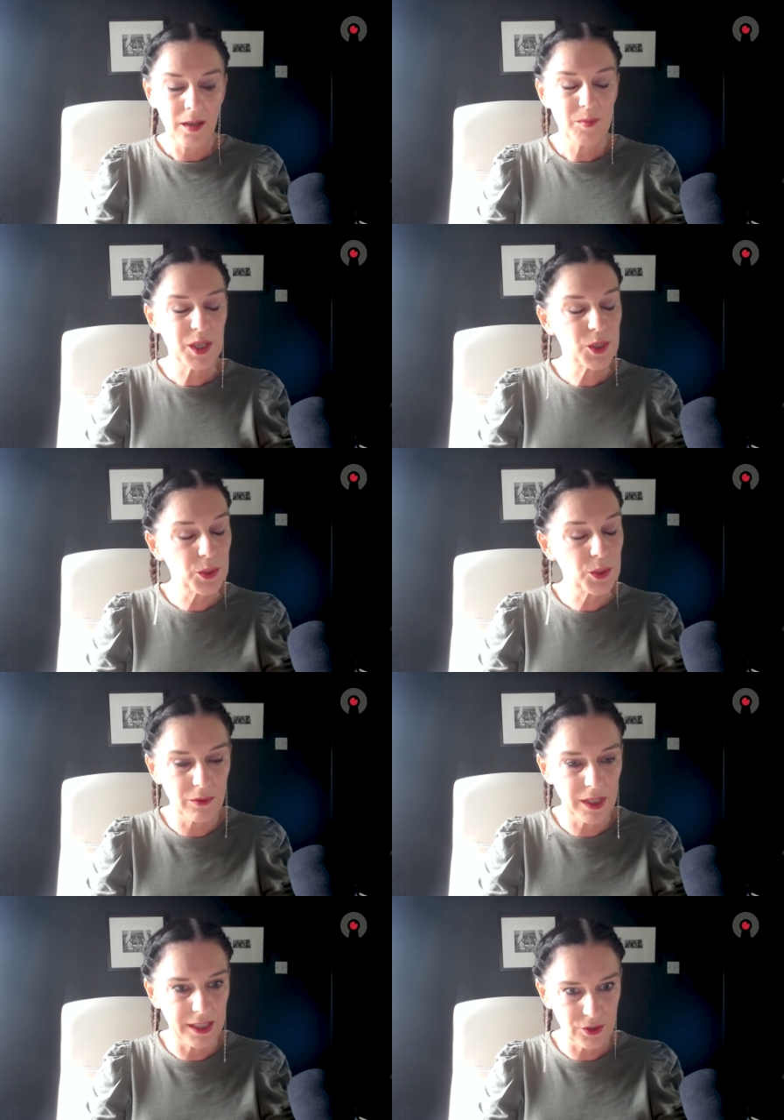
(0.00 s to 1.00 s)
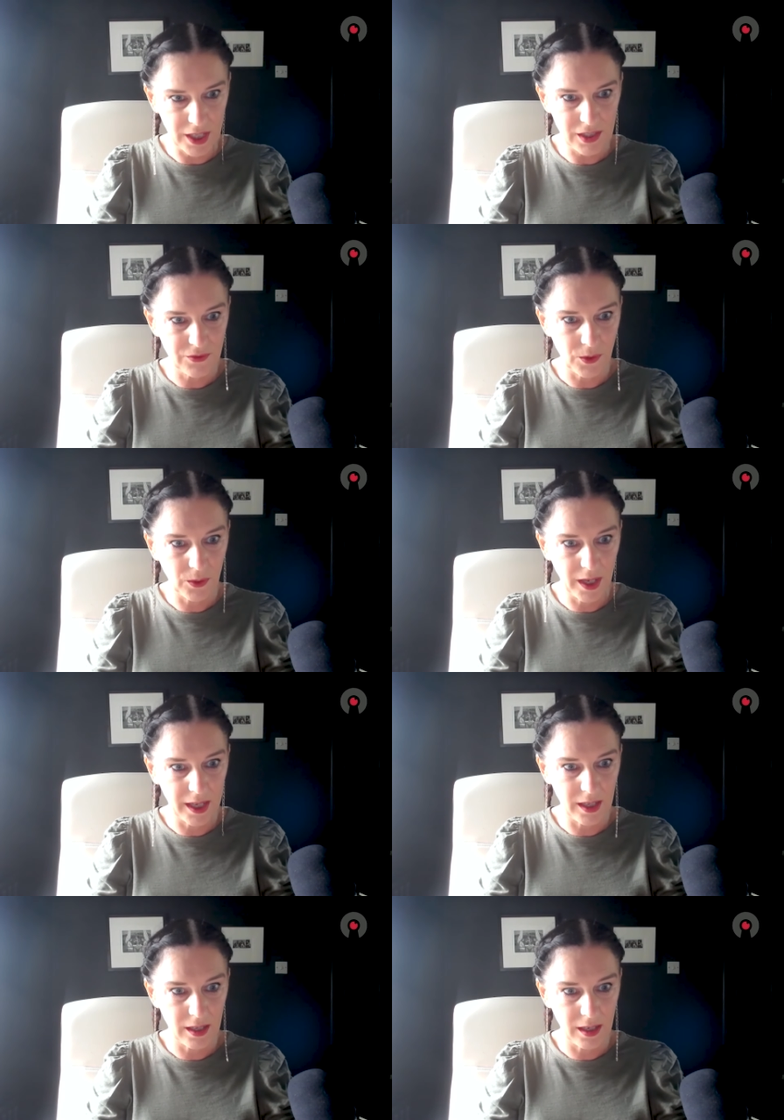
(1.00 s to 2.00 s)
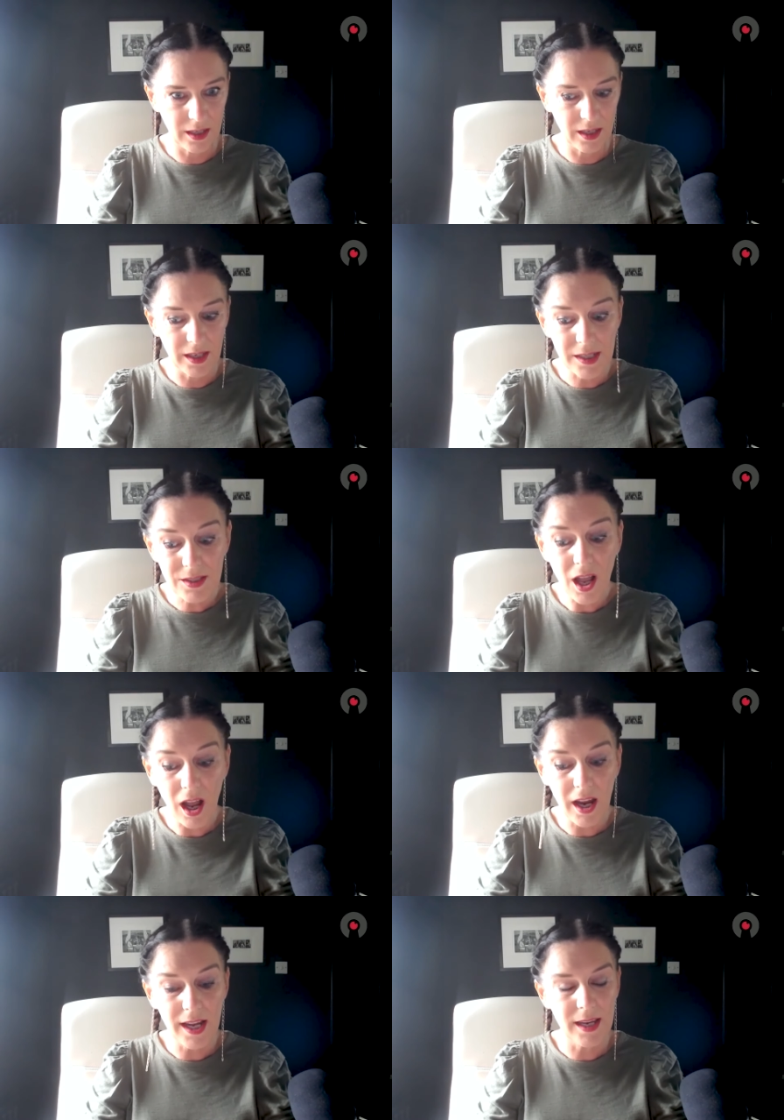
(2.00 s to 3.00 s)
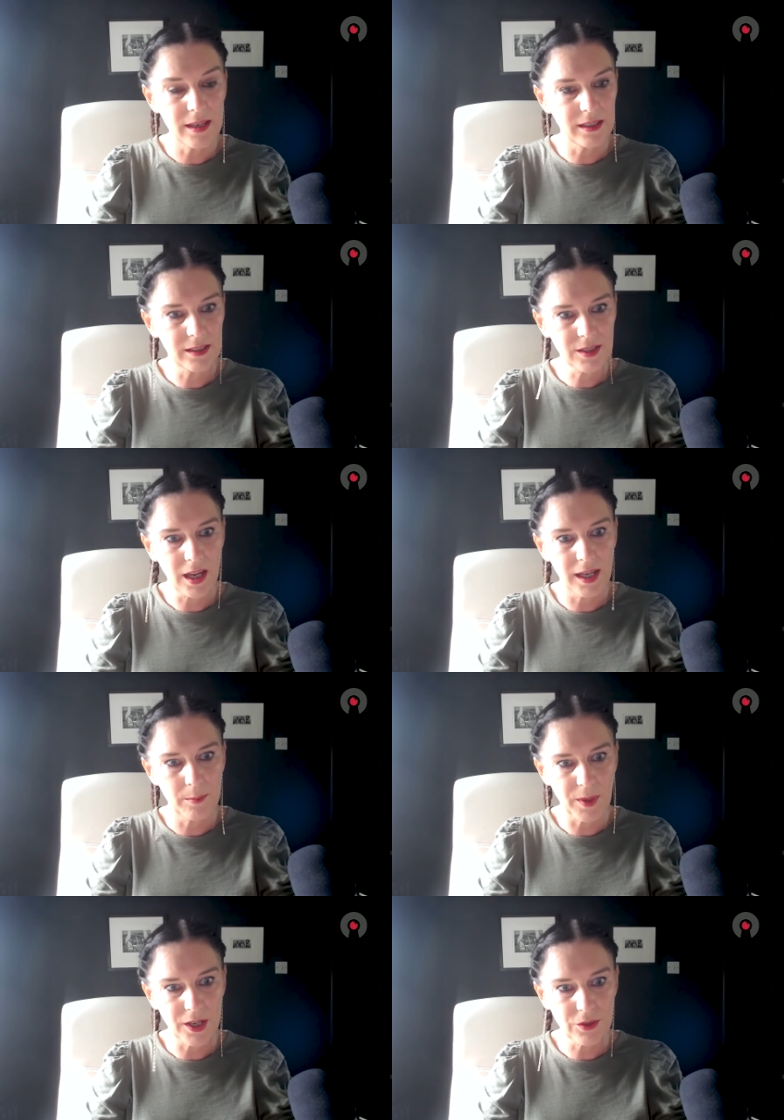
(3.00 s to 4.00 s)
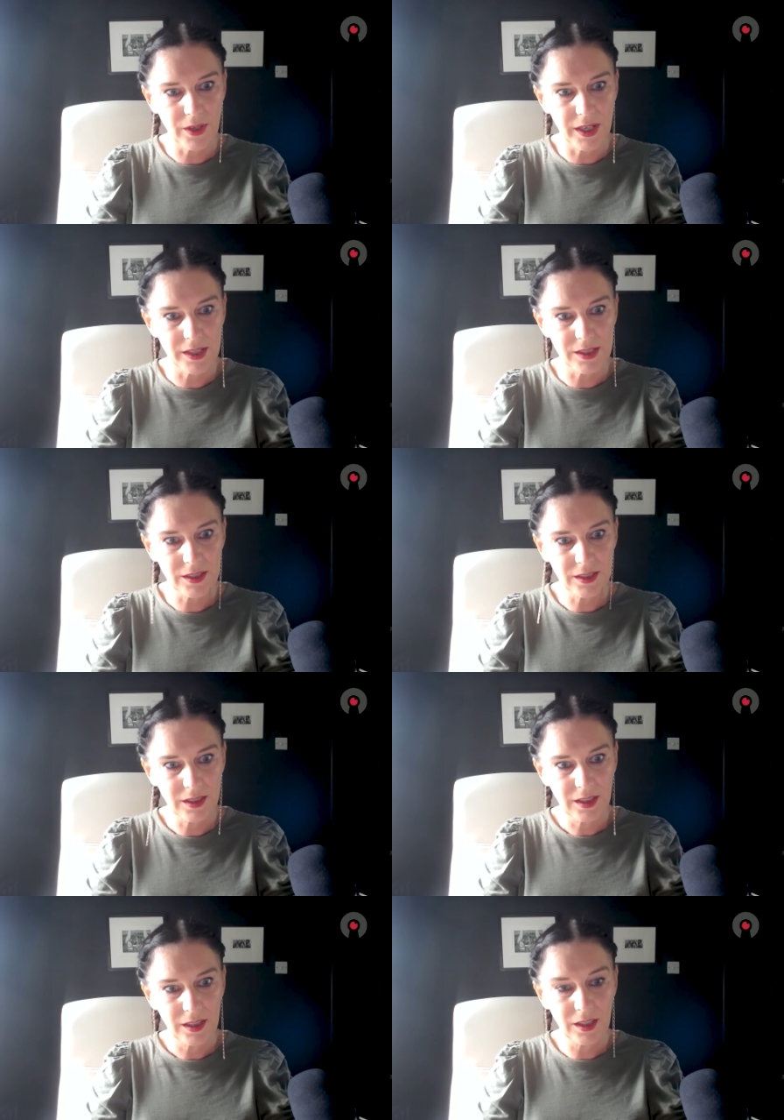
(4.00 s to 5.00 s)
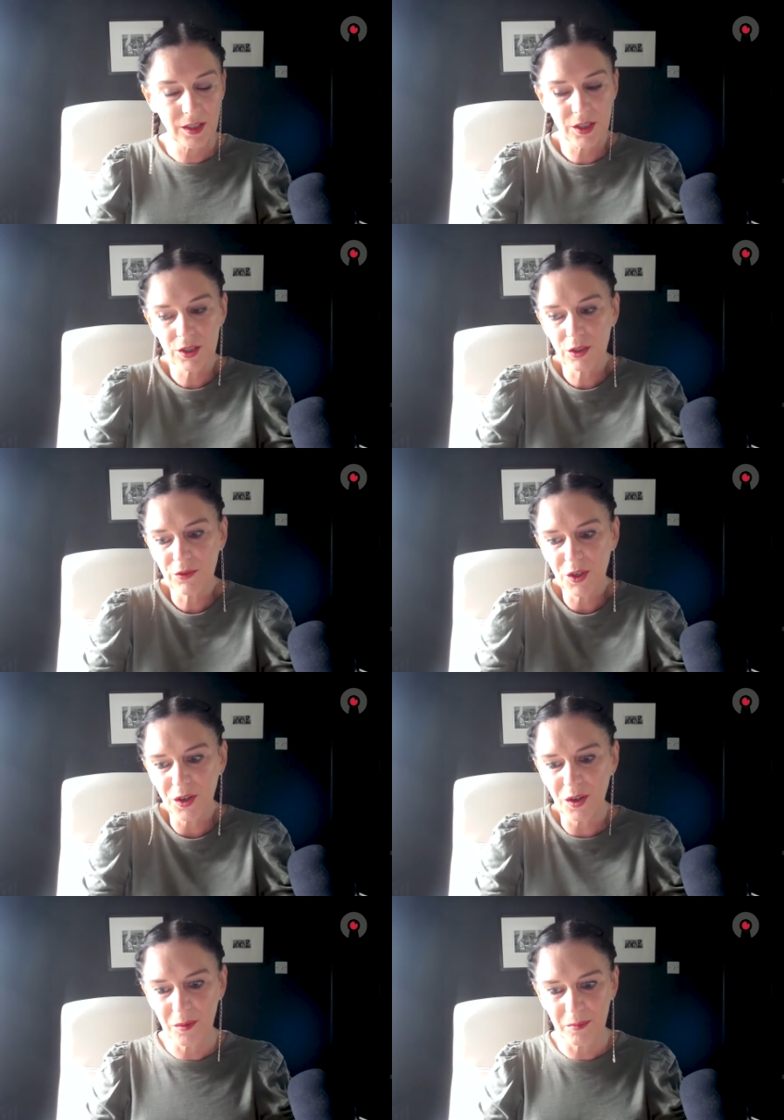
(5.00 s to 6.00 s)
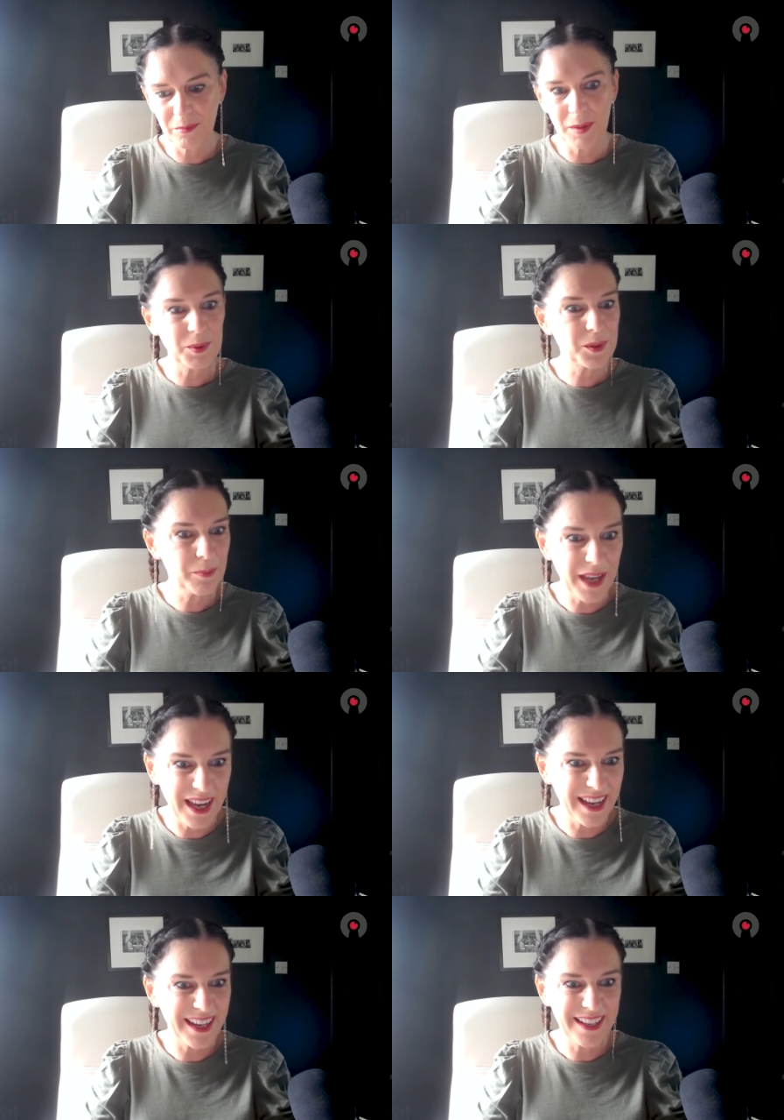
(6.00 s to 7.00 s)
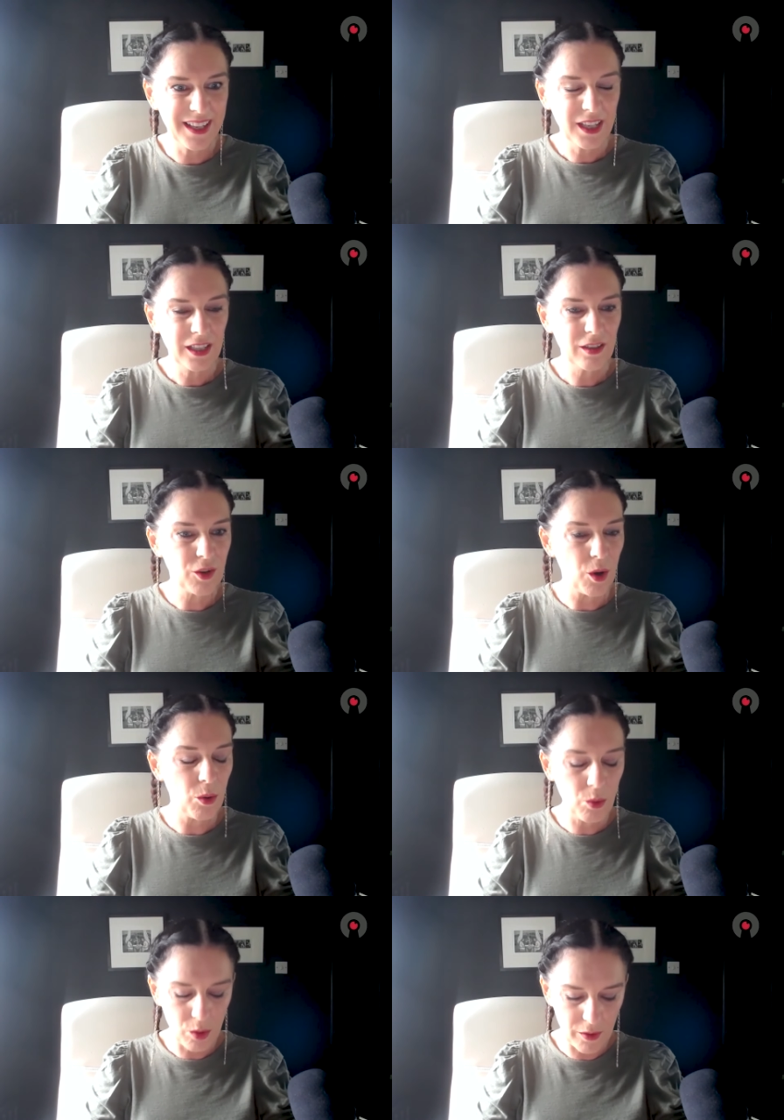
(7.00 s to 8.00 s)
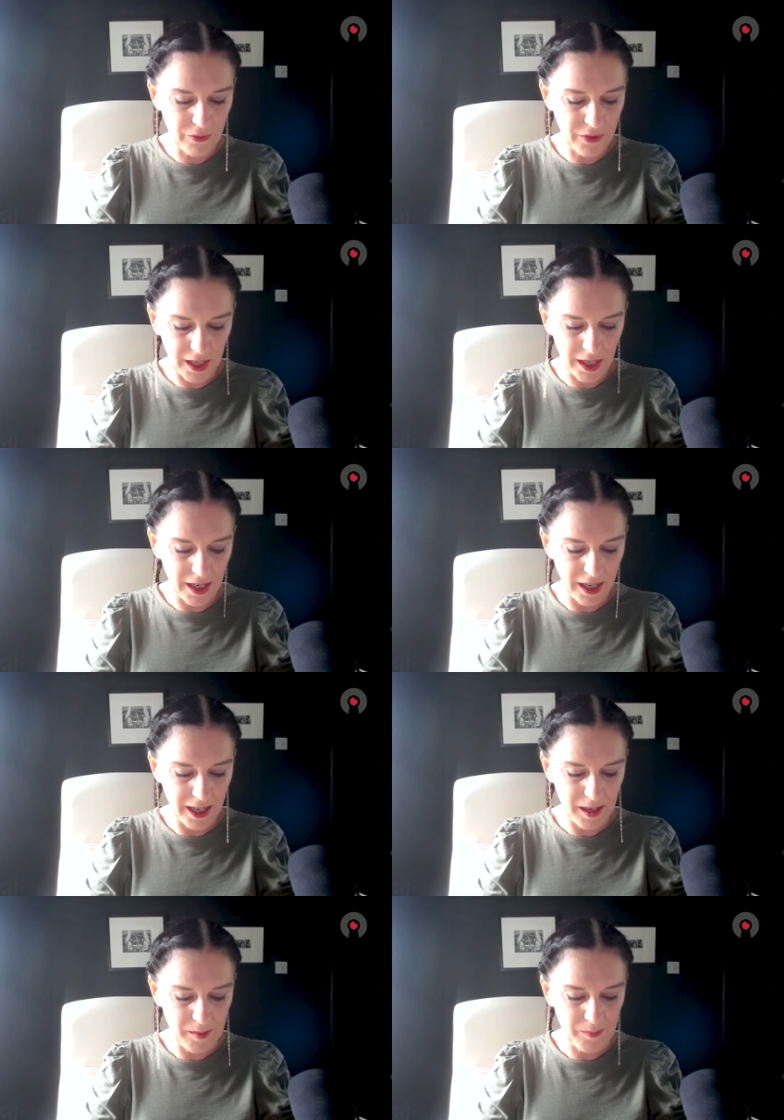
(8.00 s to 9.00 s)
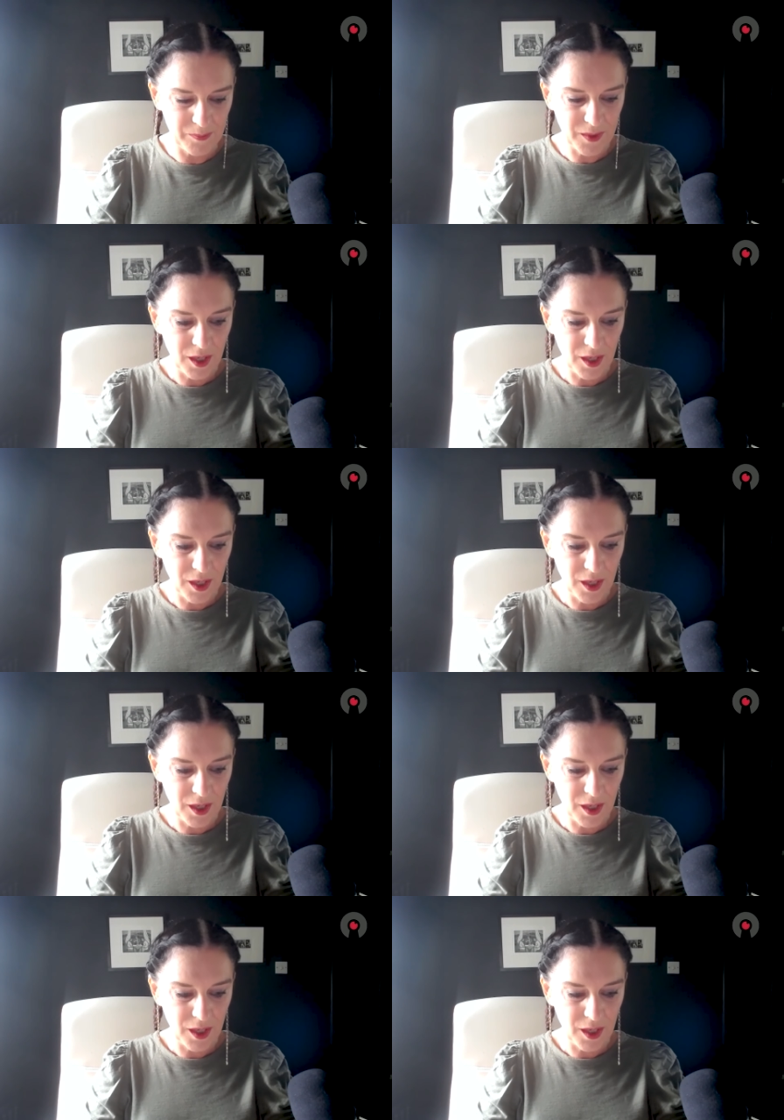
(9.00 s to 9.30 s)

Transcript: but it's also really stressful and, and it's highly, it's highly pressurized, you know, because you've got people to pay, you've got all of the, um,